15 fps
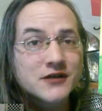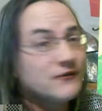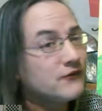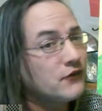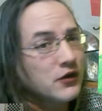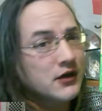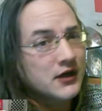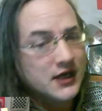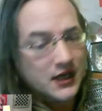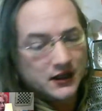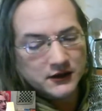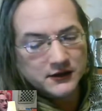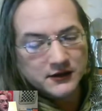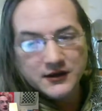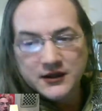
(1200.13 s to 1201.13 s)
for a
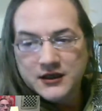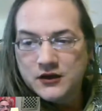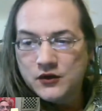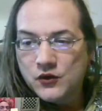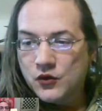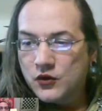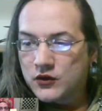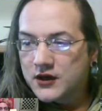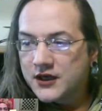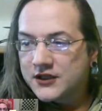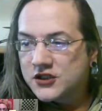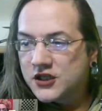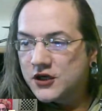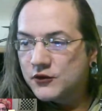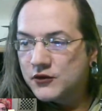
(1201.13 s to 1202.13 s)
color or a
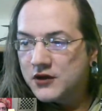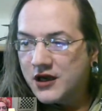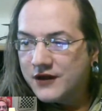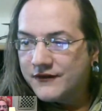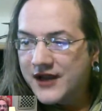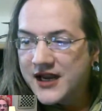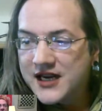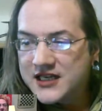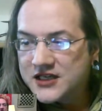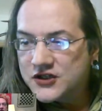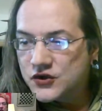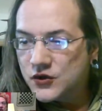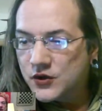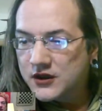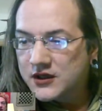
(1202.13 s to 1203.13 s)
tone of any
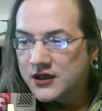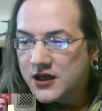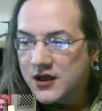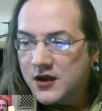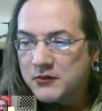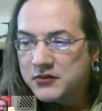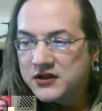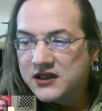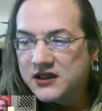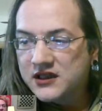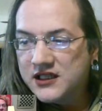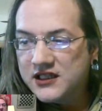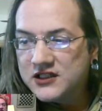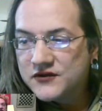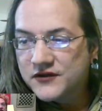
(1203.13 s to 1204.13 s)
sort,
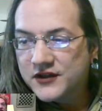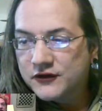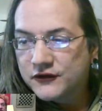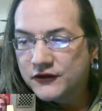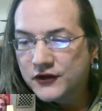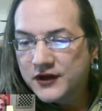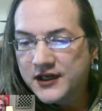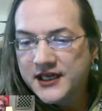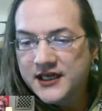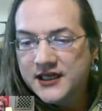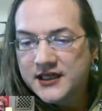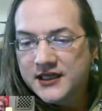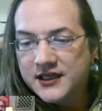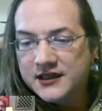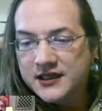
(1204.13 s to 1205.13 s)
please feel free
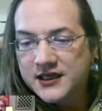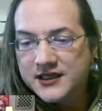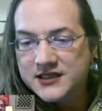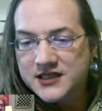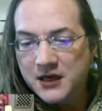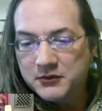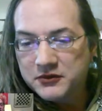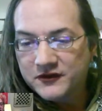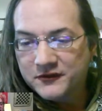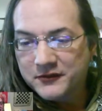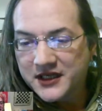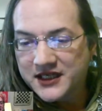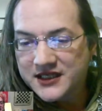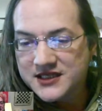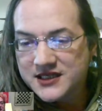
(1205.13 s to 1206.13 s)
in the next couple of
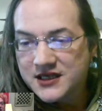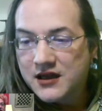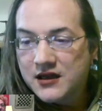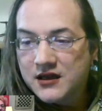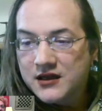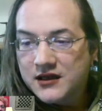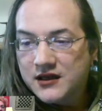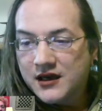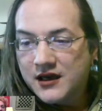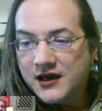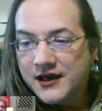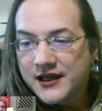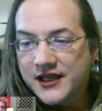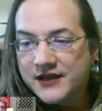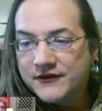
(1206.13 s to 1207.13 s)
minutes.
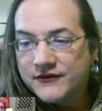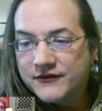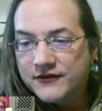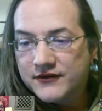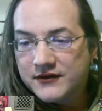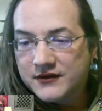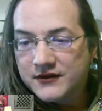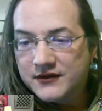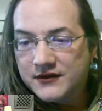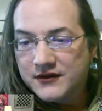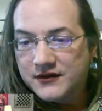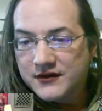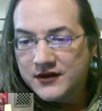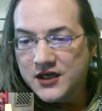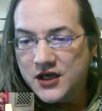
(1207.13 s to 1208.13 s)
If
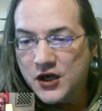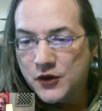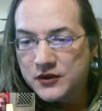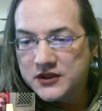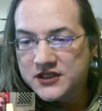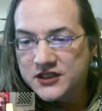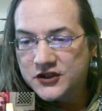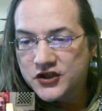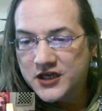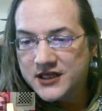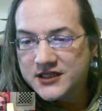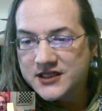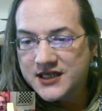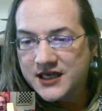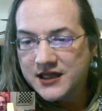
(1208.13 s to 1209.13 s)
no one
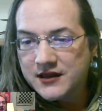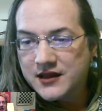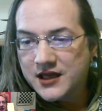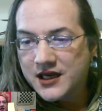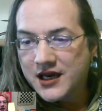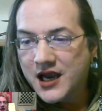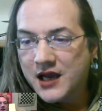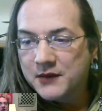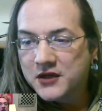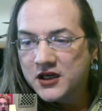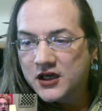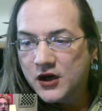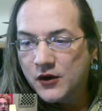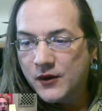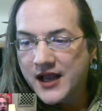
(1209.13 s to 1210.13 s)
suggests anything, I'm going to
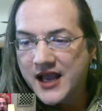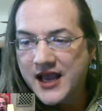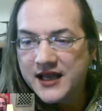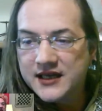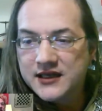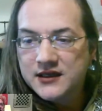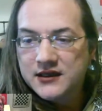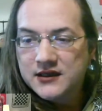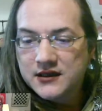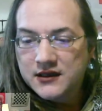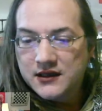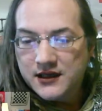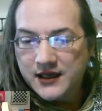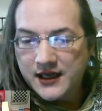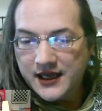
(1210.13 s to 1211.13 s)
go ahead
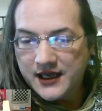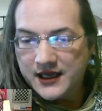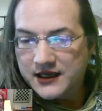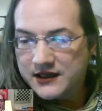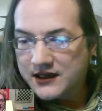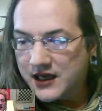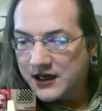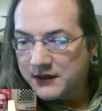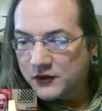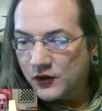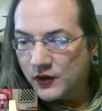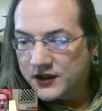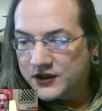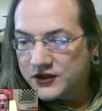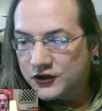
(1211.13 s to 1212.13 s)
and I'm
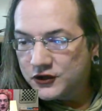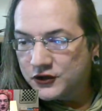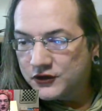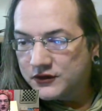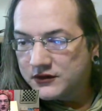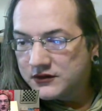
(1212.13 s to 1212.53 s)
going to...